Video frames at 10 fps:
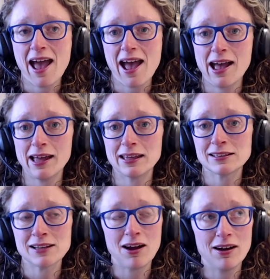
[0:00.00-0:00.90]

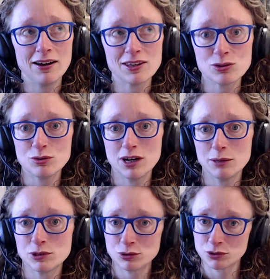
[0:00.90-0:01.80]
And I thought I
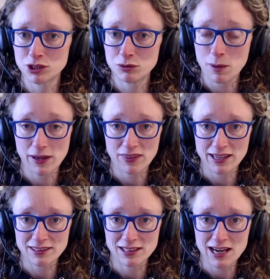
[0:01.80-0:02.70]
would talk to you about
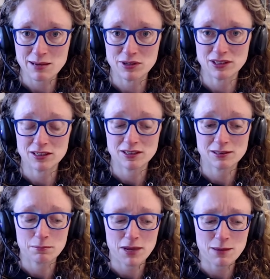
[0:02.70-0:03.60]
that today because
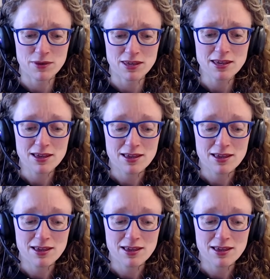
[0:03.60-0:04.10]
maybe